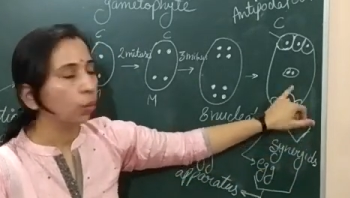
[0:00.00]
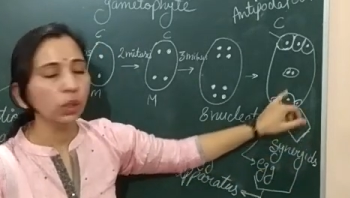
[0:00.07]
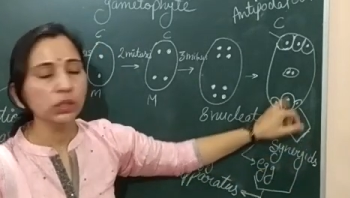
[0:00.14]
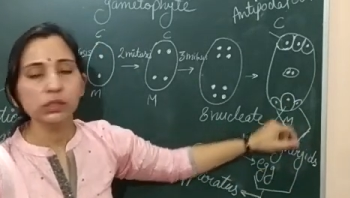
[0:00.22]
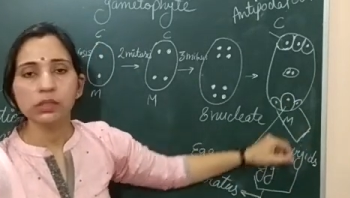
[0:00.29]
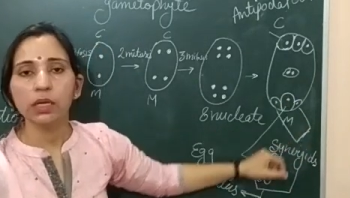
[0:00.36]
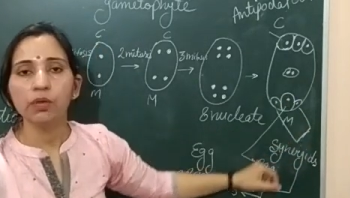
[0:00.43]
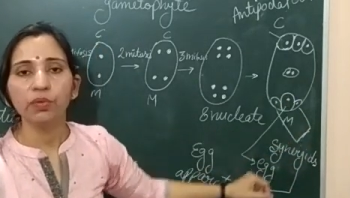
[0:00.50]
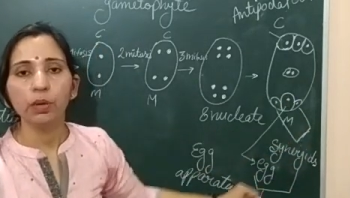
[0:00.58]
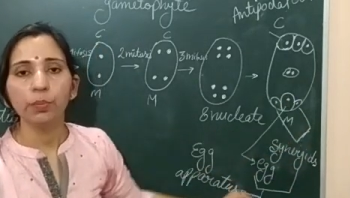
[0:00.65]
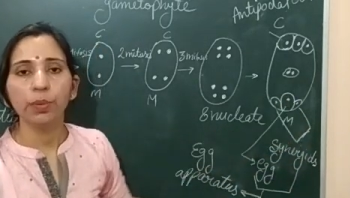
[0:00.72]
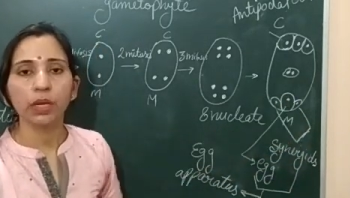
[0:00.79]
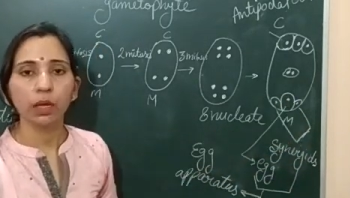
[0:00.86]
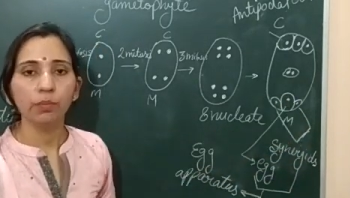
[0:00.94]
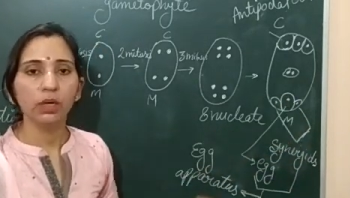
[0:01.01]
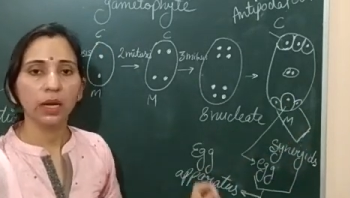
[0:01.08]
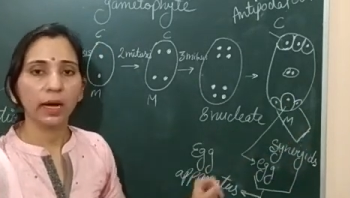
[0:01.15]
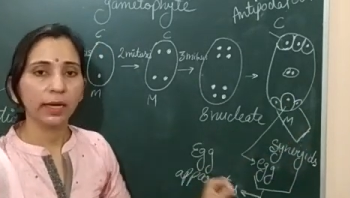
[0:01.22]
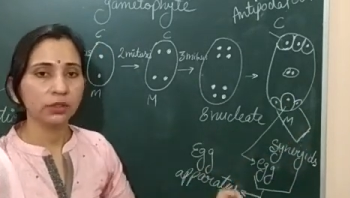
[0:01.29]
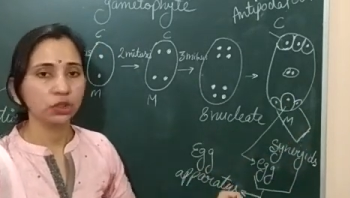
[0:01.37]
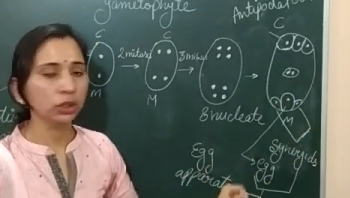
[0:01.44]
One cell will become
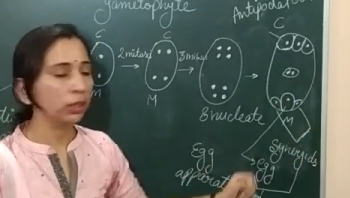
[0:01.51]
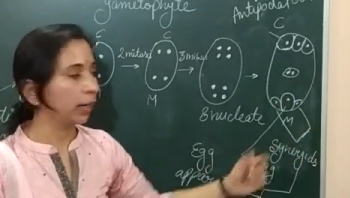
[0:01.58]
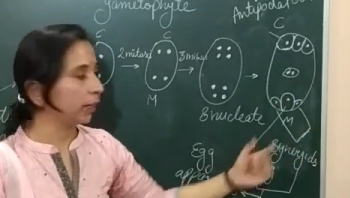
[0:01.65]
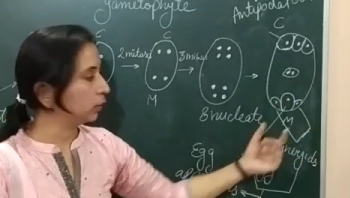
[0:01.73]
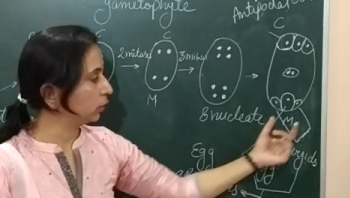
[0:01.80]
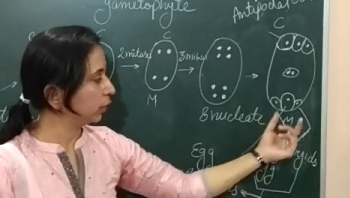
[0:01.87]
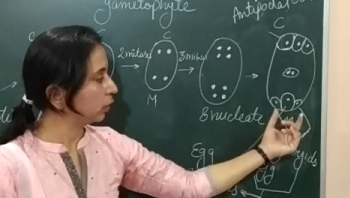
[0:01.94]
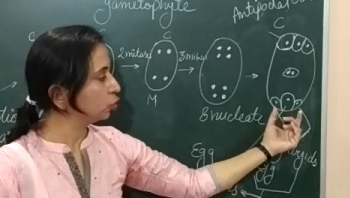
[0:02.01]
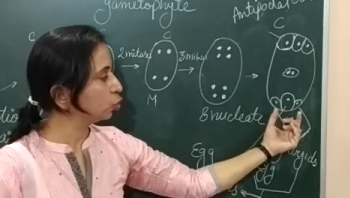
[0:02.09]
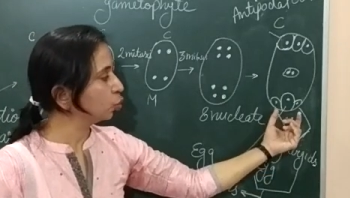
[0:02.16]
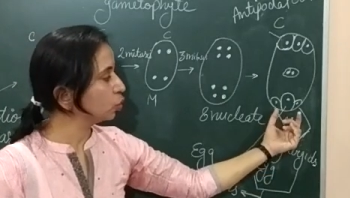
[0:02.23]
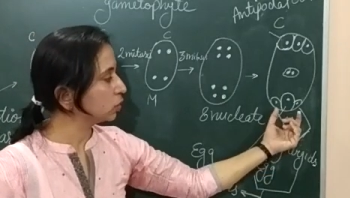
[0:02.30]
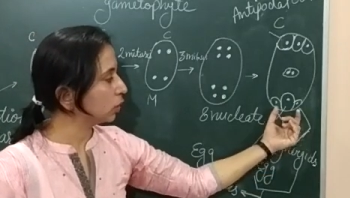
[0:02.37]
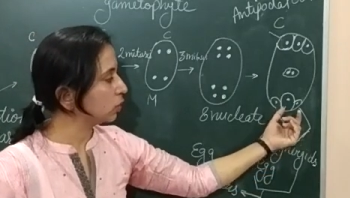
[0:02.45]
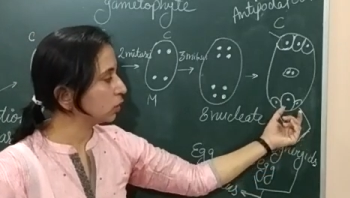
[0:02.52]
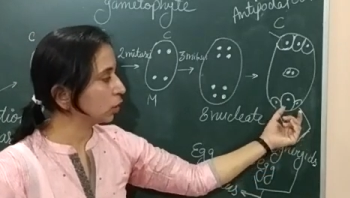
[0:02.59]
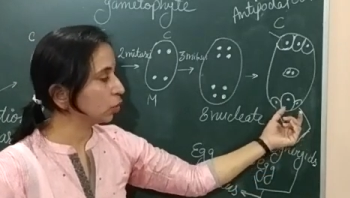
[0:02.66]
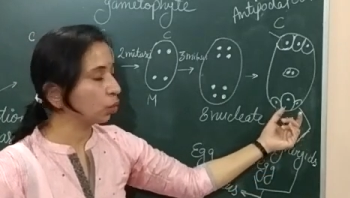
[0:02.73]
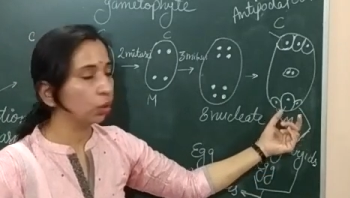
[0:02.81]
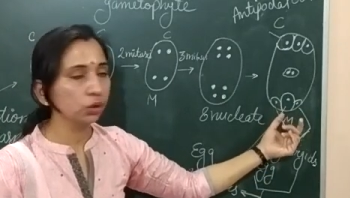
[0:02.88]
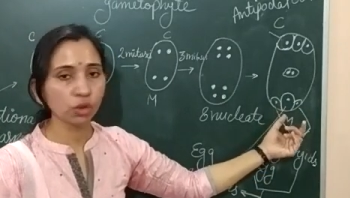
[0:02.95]
larger and there 2 cells are
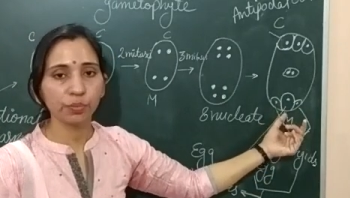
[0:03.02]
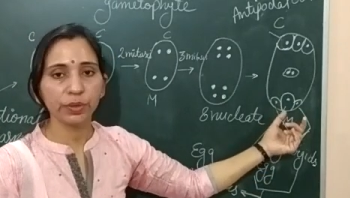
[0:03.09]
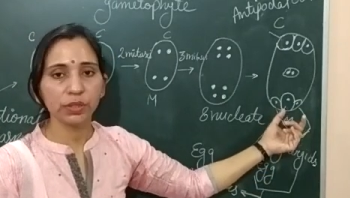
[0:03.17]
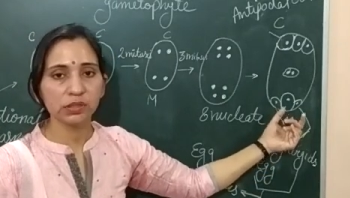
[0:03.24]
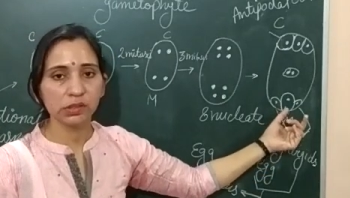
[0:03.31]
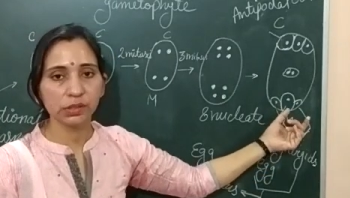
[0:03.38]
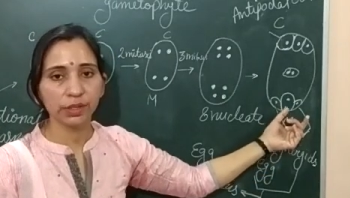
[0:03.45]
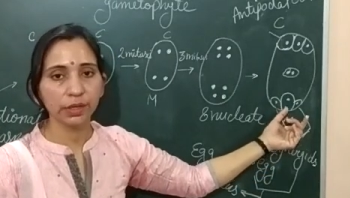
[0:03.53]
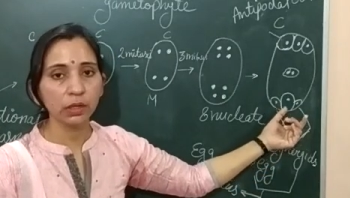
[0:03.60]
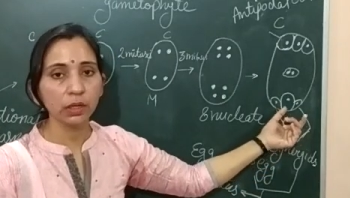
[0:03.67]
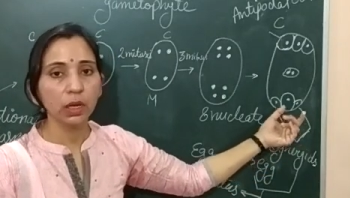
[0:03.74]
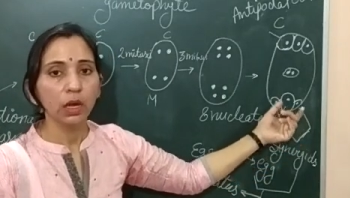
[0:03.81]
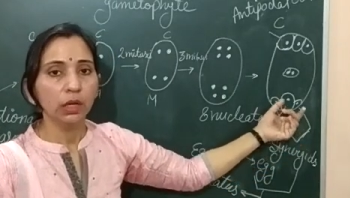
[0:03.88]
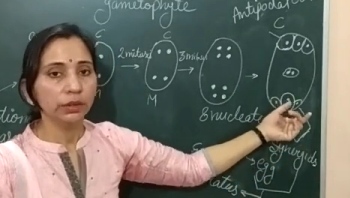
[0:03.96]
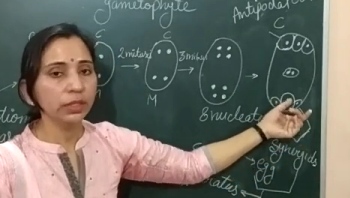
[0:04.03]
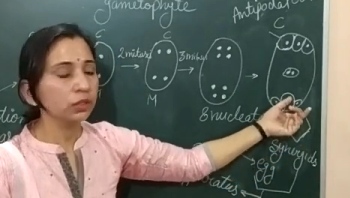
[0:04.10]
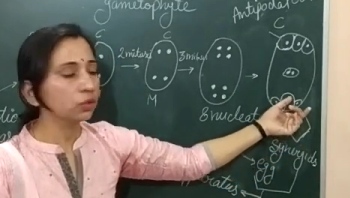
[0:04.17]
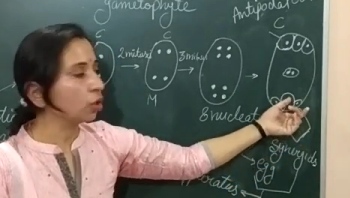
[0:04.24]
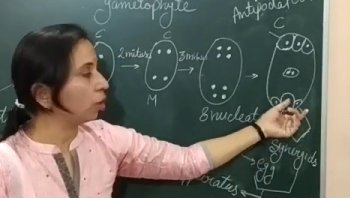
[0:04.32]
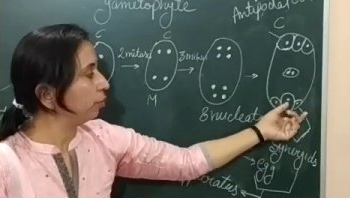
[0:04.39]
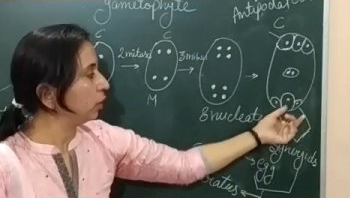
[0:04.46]
also present there. This
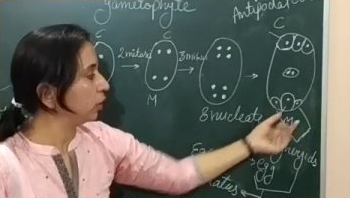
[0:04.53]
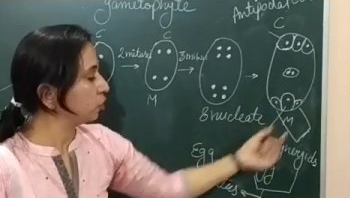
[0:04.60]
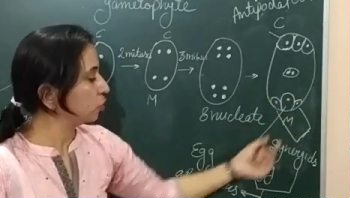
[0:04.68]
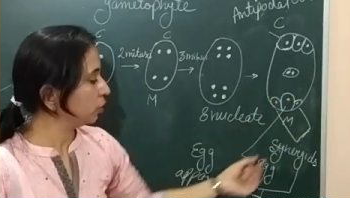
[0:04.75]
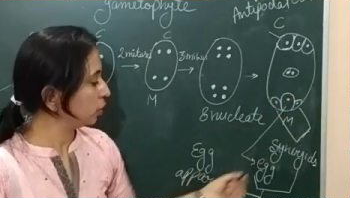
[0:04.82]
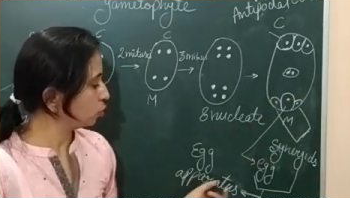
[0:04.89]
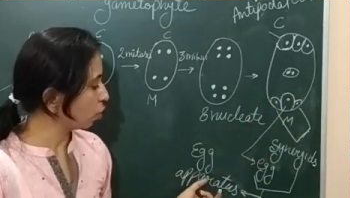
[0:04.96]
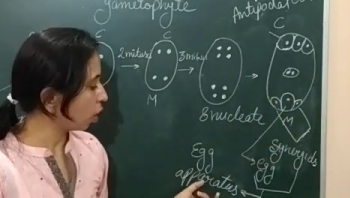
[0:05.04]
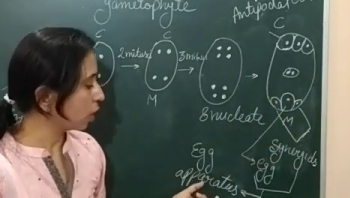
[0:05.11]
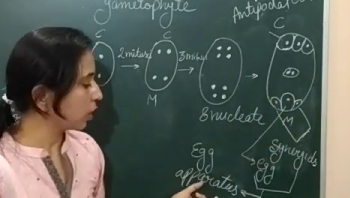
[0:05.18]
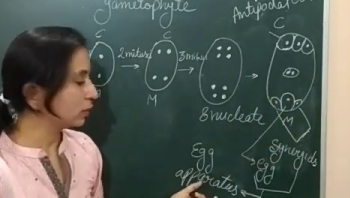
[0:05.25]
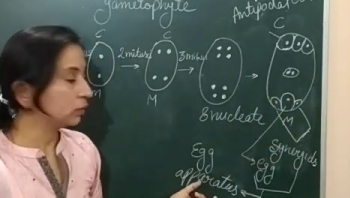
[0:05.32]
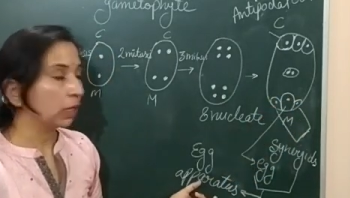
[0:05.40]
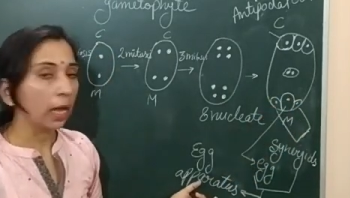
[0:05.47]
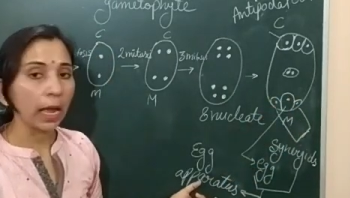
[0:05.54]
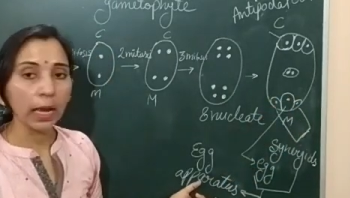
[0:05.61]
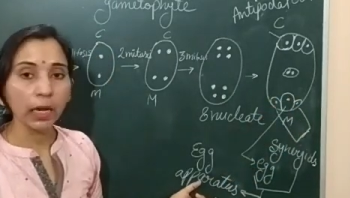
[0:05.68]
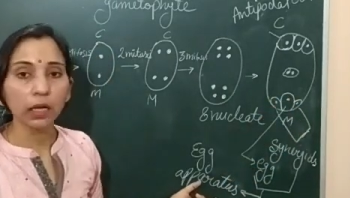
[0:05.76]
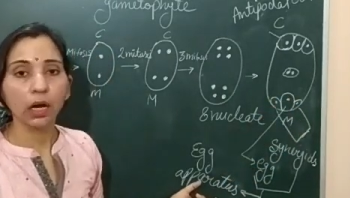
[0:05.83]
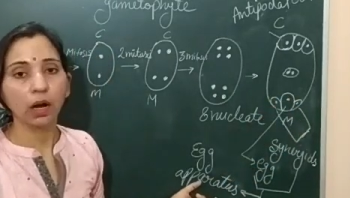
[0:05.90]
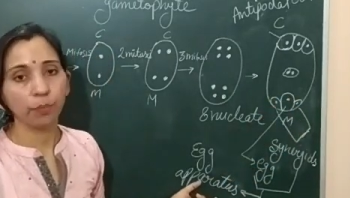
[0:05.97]
combination is known as
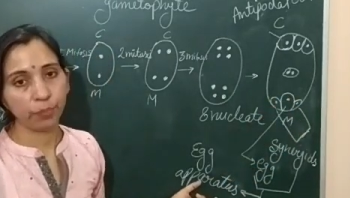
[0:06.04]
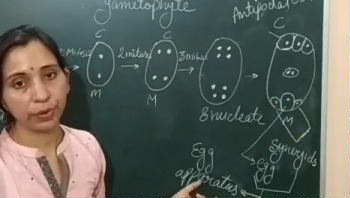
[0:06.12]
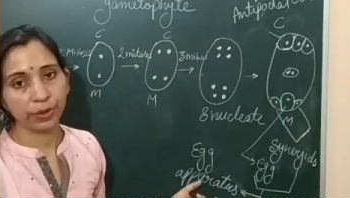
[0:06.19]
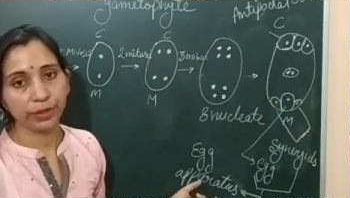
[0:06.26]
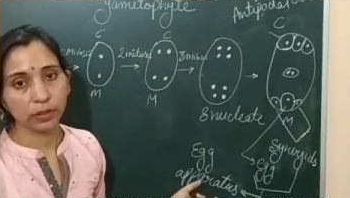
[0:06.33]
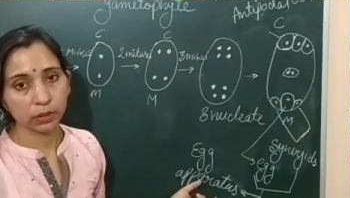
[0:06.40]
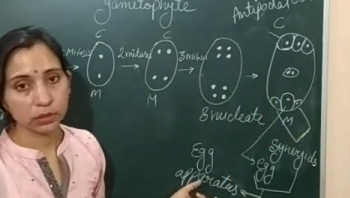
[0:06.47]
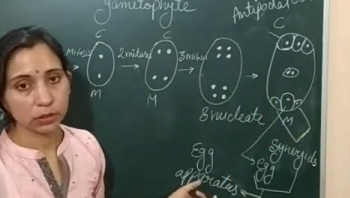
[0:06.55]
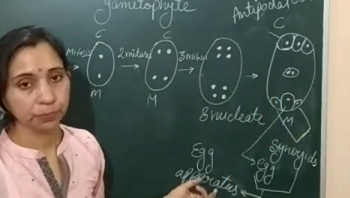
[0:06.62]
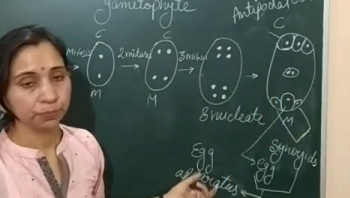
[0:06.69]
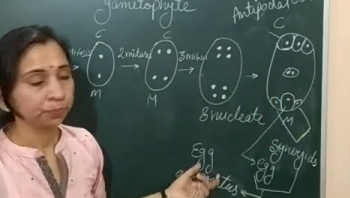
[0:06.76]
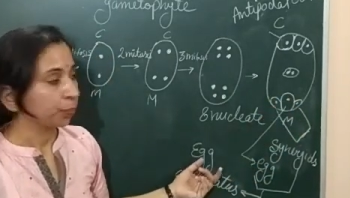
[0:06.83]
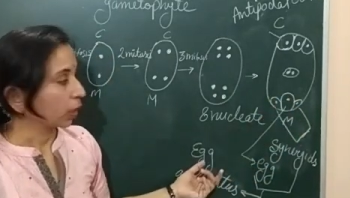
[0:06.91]
egg apparatus.